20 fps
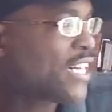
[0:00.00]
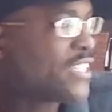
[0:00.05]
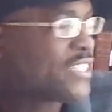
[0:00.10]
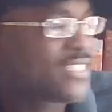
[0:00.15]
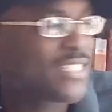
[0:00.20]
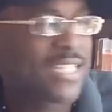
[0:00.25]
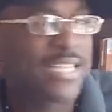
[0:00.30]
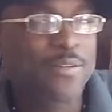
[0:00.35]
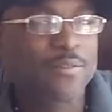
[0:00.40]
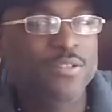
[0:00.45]

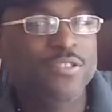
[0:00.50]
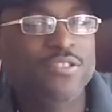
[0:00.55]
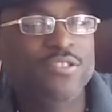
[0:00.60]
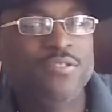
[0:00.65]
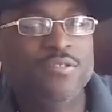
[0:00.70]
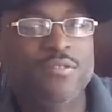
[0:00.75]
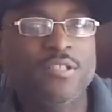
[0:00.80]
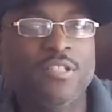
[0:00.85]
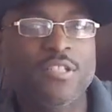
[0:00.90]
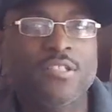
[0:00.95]
understand what
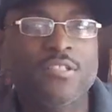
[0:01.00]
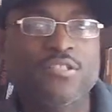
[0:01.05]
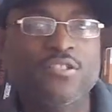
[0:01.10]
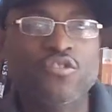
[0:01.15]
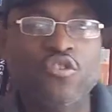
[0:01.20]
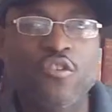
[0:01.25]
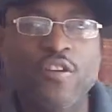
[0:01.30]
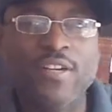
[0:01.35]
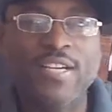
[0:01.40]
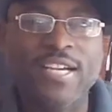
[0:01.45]

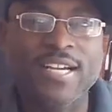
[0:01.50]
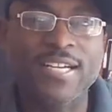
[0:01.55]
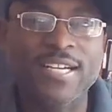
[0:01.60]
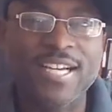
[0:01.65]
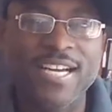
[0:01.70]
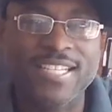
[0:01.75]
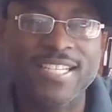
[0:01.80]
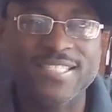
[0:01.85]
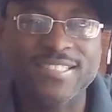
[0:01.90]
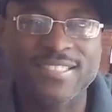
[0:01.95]
Tazaryach and
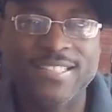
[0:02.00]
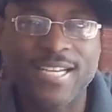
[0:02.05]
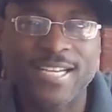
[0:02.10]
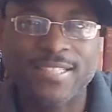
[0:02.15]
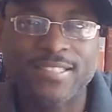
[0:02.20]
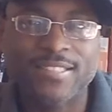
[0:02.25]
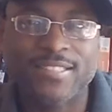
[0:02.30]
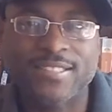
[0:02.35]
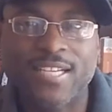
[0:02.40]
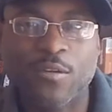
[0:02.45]

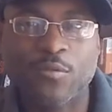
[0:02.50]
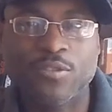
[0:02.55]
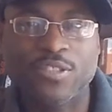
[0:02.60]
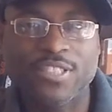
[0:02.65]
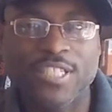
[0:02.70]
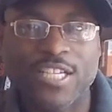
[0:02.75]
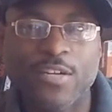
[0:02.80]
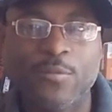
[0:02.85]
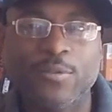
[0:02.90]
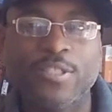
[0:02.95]
Tazaryach was
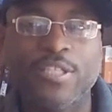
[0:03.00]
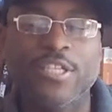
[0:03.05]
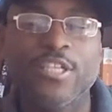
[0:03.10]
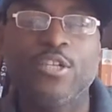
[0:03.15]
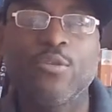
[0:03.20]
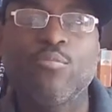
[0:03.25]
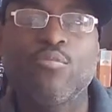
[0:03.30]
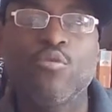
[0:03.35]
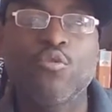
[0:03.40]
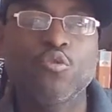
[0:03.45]
saying, what the
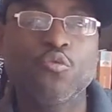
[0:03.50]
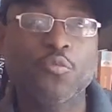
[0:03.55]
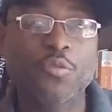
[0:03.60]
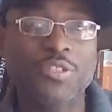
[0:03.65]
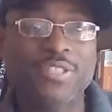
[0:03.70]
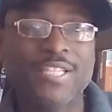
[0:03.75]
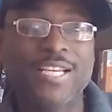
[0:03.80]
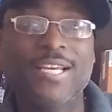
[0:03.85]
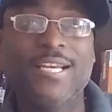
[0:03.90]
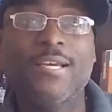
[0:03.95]
Hebrews were
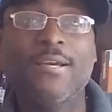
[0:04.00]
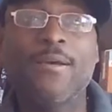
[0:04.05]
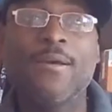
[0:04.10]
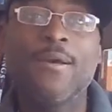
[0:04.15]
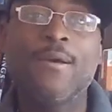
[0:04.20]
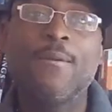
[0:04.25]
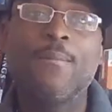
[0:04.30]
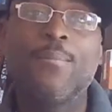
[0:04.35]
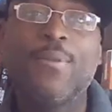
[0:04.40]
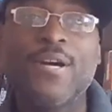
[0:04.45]
saying,
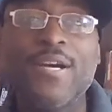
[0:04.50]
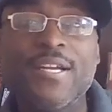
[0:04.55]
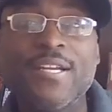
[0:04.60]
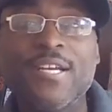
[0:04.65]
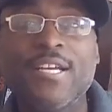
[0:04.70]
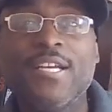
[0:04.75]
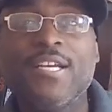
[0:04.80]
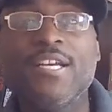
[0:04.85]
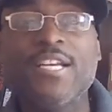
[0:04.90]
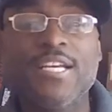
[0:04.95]
but
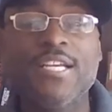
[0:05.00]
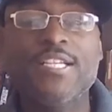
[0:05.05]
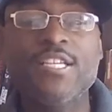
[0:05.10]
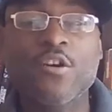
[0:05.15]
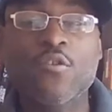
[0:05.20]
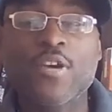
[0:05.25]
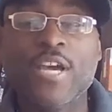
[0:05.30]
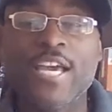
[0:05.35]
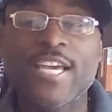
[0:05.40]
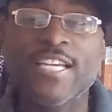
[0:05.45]

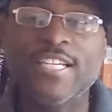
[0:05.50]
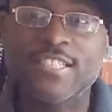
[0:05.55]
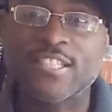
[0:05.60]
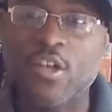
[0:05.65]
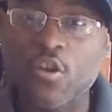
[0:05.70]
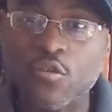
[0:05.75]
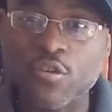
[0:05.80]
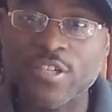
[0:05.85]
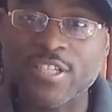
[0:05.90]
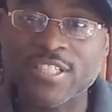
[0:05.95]
okay, he
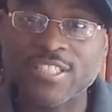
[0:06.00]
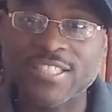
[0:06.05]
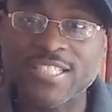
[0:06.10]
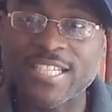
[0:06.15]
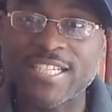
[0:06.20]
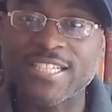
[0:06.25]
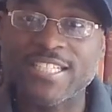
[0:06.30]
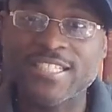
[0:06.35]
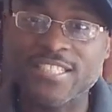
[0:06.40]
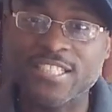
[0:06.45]
told her to
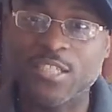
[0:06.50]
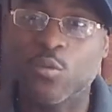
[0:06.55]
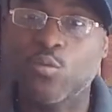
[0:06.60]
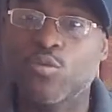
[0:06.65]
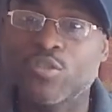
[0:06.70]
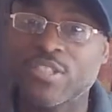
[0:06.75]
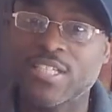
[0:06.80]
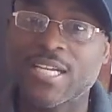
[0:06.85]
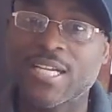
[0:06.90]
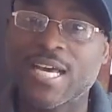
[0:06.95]
say this. It
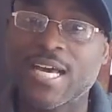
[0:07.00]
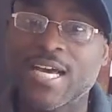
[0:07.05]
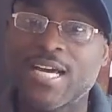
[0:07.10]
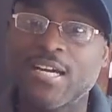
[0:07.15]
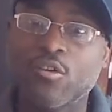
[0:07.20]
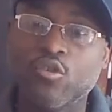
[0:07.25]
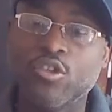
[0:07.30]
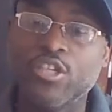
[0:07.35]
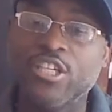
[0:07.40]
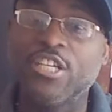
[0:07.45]
was a lie.
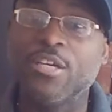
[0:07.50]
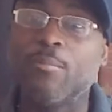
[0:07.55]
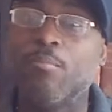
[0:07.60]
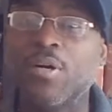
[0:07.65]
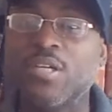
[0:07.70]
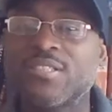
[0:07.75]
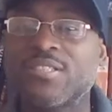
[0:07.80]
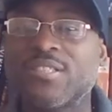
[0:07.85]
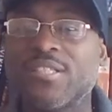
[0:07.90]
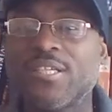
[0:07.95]
He get
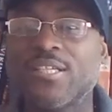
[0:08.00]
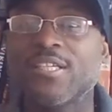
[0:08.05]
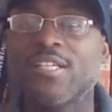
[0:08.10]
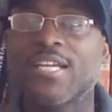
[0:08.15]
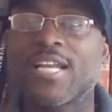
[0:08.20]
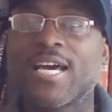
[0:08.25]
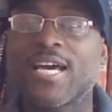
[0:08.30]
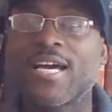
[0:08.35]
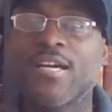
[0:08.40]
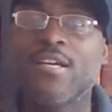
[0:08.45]
busted in a
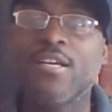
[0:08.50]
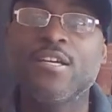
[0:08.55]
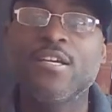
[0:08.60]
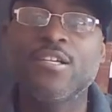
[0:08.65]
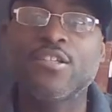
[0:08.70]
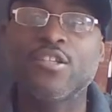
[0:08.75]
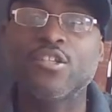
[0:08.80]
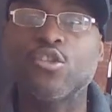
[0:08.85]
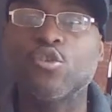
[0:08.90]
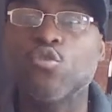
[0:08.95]
lie.
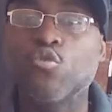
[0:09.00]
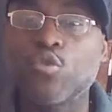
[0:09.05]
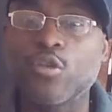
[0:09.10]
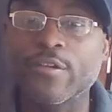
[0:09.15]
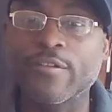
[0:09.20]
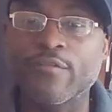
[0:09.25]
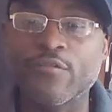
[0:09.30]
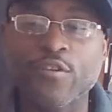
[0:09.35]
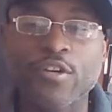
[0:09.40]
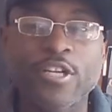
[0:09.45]
The dude
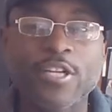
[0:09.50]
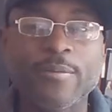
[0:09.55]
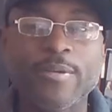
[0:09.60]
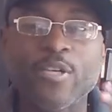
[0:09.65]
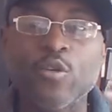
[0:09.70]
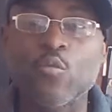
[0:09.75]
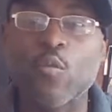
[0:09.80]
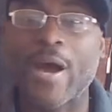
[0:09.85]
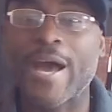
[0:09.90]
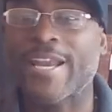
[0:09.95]
confronted
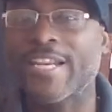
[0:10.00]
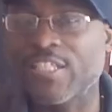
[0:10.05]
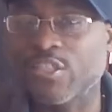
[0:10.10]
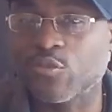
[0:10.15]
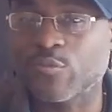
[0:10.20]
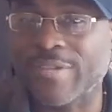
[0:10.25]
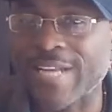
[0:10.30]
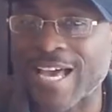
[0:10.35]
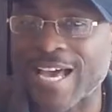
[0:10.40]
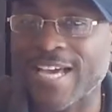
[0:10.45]
him. Why did
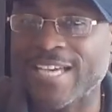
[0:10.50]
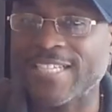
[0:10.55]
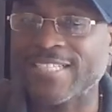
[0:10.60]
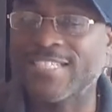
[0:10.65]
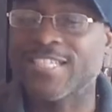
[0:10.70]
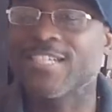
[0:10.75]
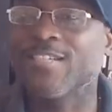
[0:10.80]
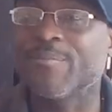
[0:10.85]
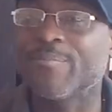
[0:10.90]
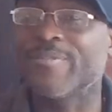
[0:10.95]
you lie? He
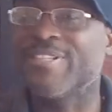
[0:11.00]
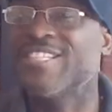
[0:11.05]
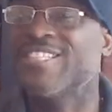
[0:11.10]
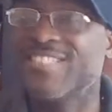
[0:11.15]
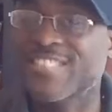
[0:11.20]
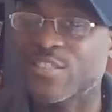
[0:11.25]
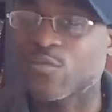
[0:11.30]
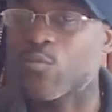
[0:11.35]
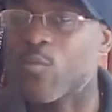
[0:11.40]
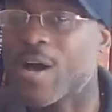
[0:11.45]
tell him,
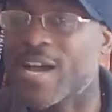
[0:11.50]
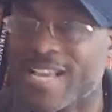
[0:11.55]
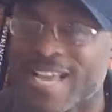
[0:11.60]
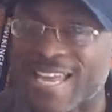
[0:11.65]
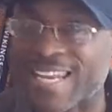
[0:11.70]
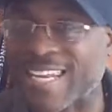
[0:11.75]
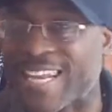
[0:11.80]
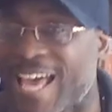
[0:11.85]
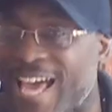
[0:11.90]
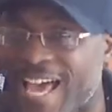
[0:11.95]
this is why
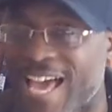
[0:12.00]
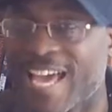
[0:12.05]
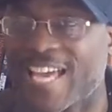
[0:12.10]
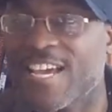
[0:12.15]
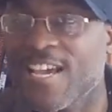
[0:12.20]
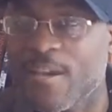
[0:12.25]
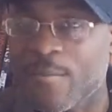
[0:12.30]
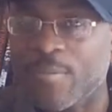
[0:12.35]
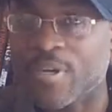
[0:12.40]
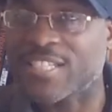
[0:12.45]
I lied,
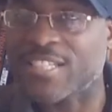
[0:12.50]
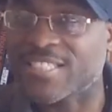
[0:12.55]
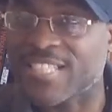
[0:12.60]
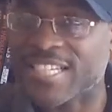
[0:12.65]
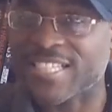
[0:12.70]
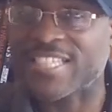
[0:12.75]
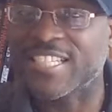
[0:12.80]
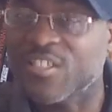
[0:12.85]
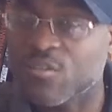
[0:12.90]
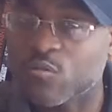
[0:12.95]
because I
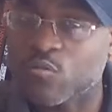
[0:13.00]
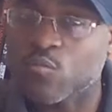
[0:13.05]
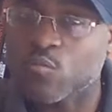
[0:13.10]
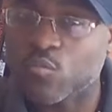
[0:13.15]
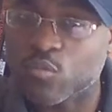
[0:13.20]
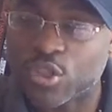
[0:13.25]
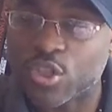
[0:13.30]
didn't